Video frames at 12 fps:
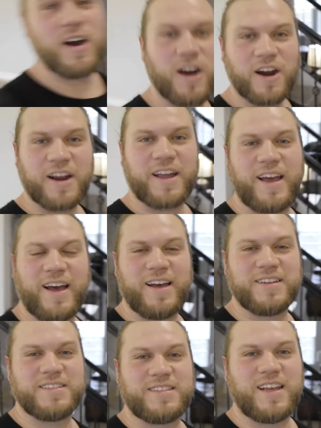Alright
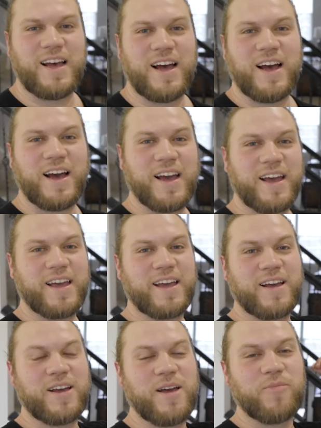guys, I
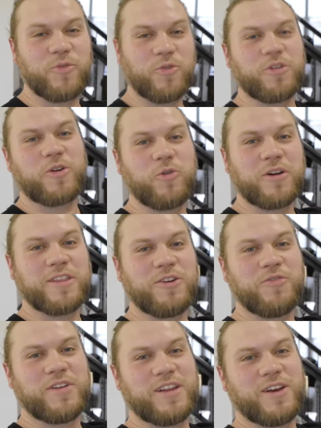am doing a quick
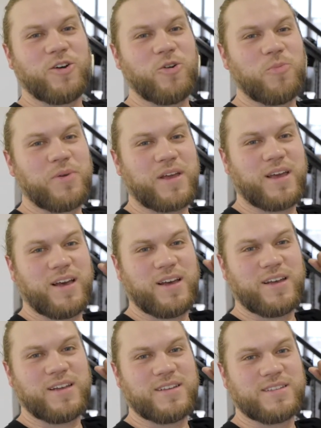little video
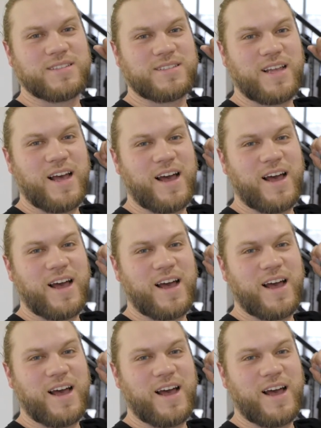because